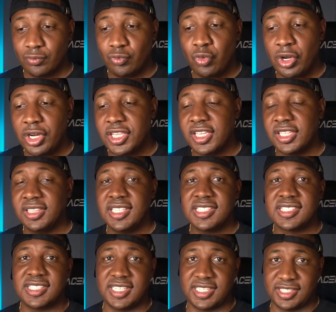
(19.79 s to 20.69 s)
What are you
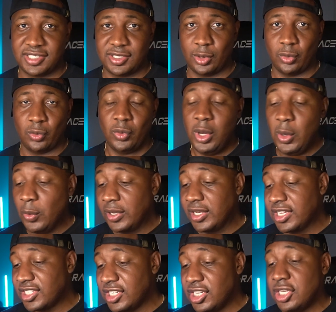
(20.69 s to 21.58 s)
listening to? Well, we're
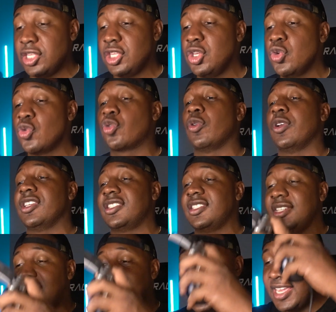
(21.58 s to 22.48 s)
listening to you, Chris,
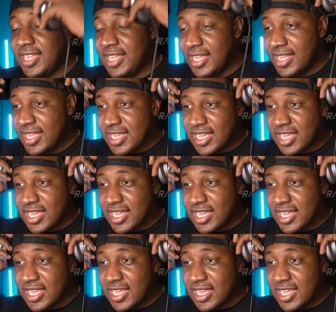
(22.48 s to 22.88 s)
today.